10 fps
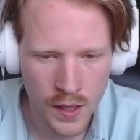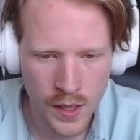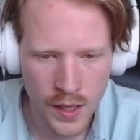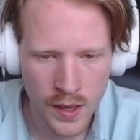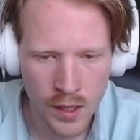And
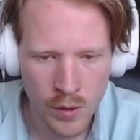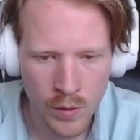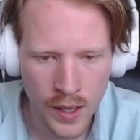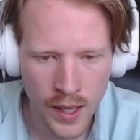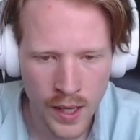then I think we
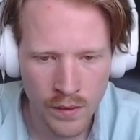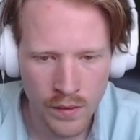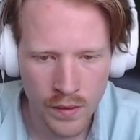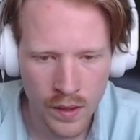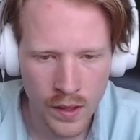want to have
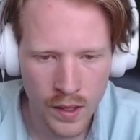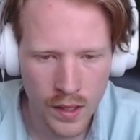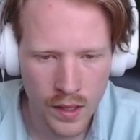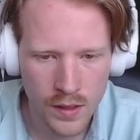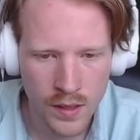
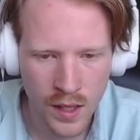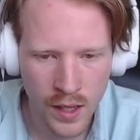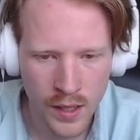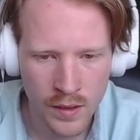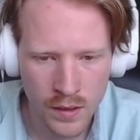the
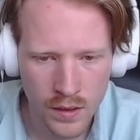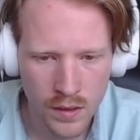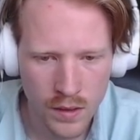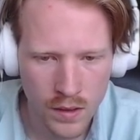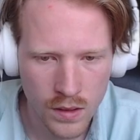title.
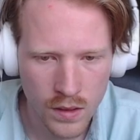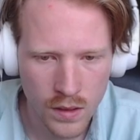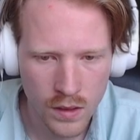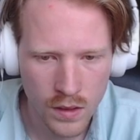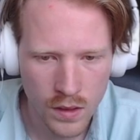
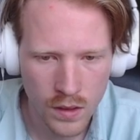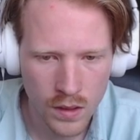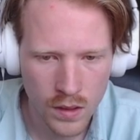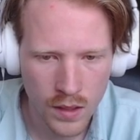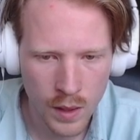
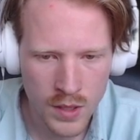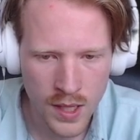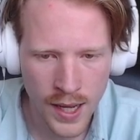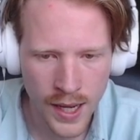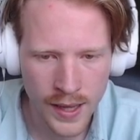I'm just
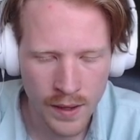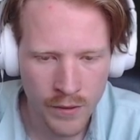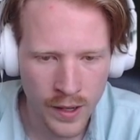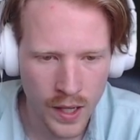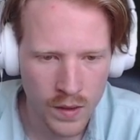going to hide that
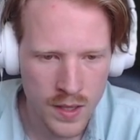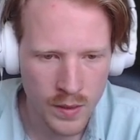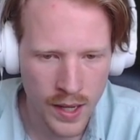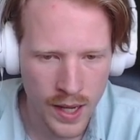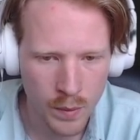for now and see
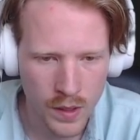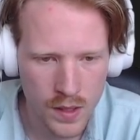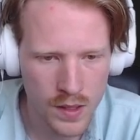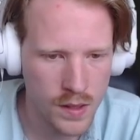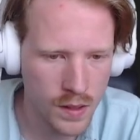what
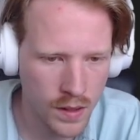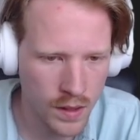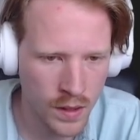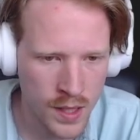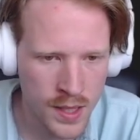happens.
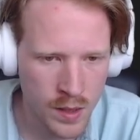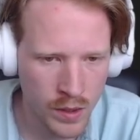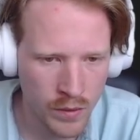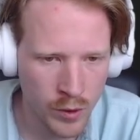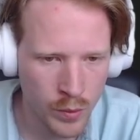Let's see
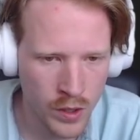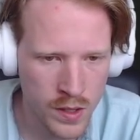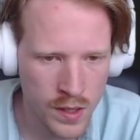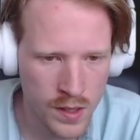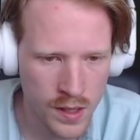what view
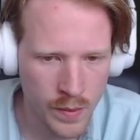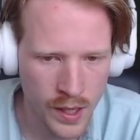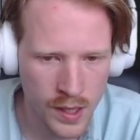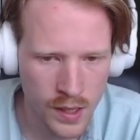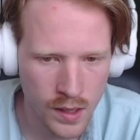person is
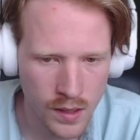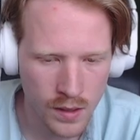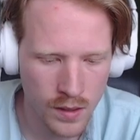expecting.